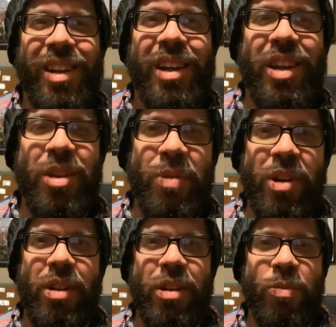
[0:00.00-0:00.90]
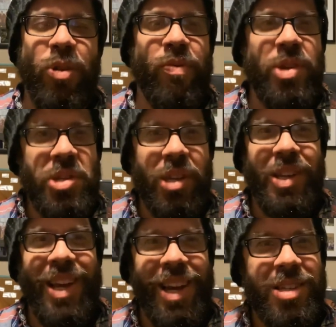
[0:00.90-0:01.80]
And you be a little more
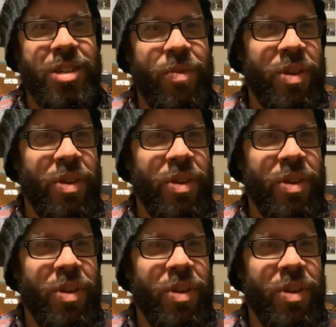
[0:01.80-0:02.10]
physically active,